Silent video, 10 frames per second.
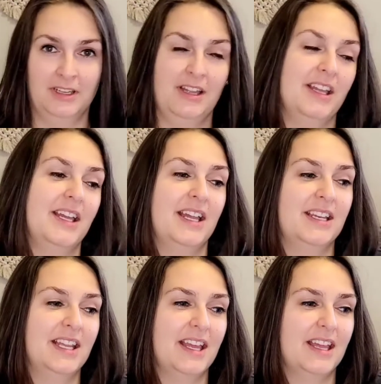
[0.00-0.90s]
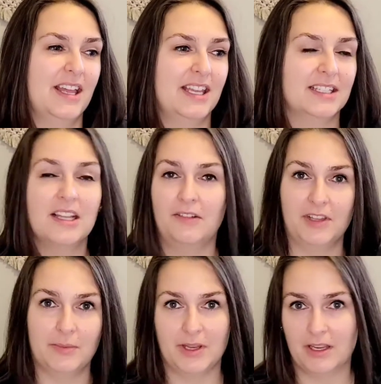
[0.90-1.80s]
And it's lovely
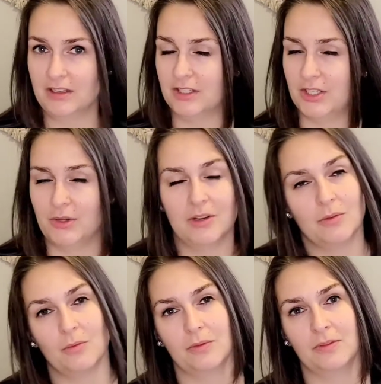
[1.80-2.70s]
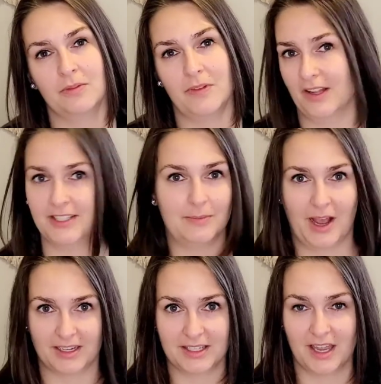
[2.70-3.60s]
because you can felt it back
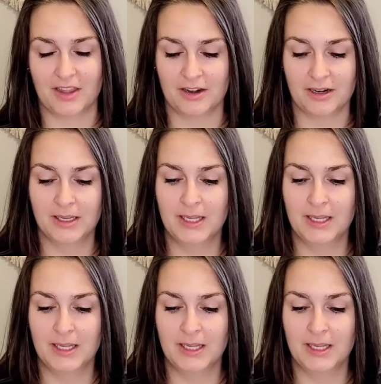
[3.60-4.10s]
together.